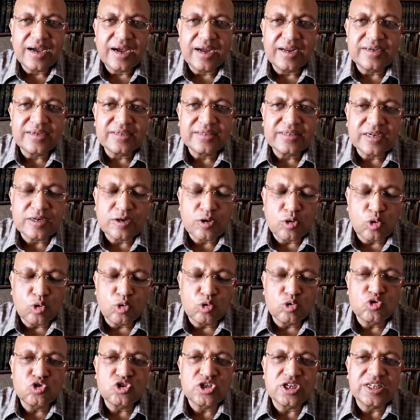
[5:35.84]
under the
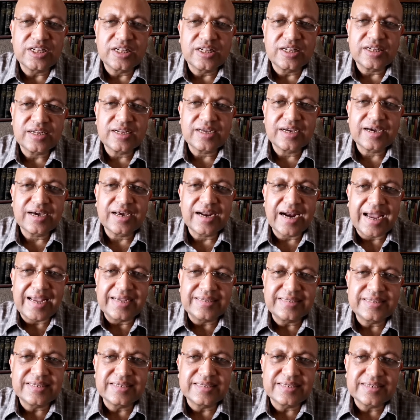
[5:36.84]
colossal
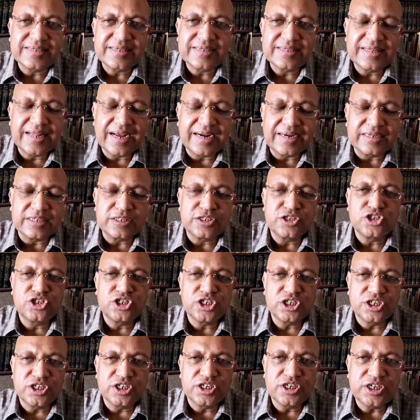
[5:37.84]
crisis that is
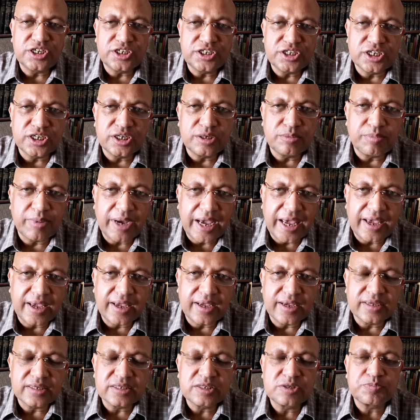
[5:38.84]
generated
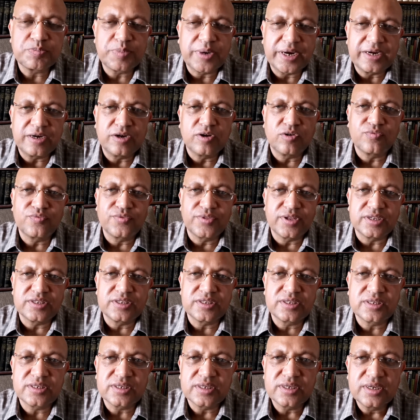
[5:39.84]
by spread of
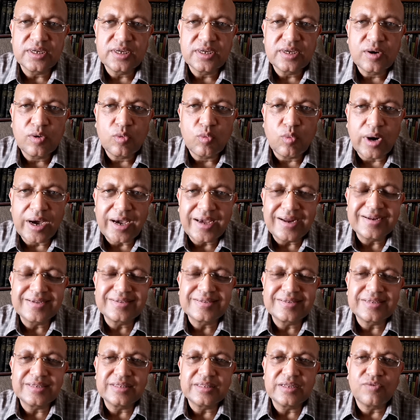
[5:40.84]
this
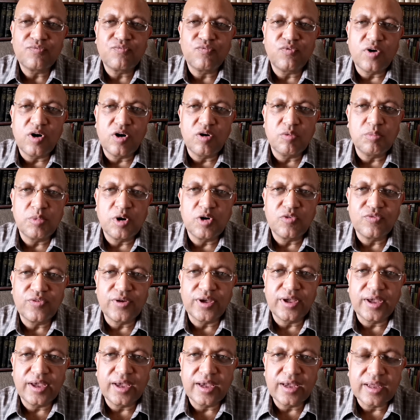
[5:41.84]
virus in the form of
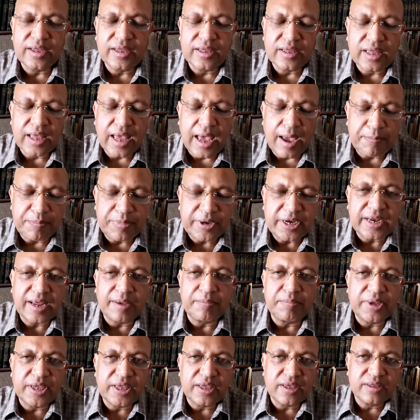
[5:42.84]
a
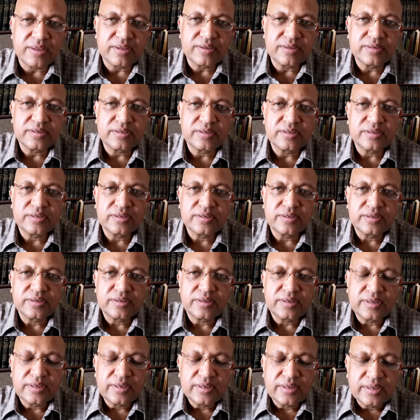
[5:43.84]
epidemic.
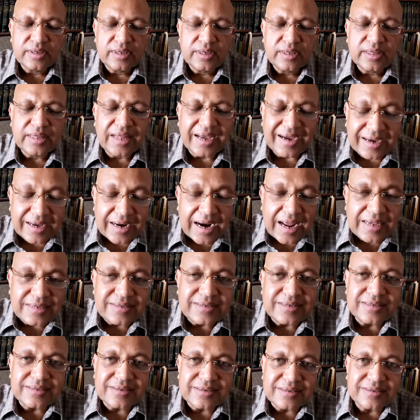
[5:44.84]
The
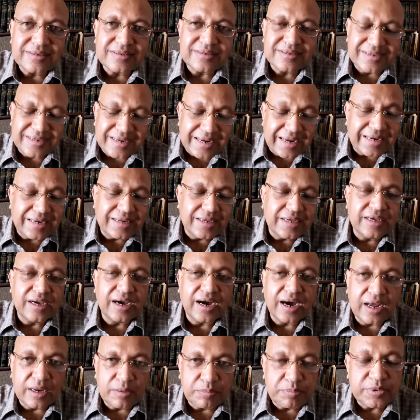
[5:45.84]
crisis is really
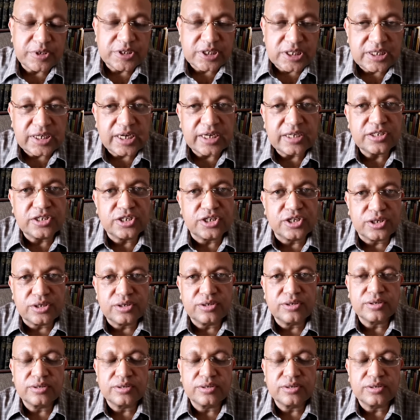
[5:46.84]
unprecedented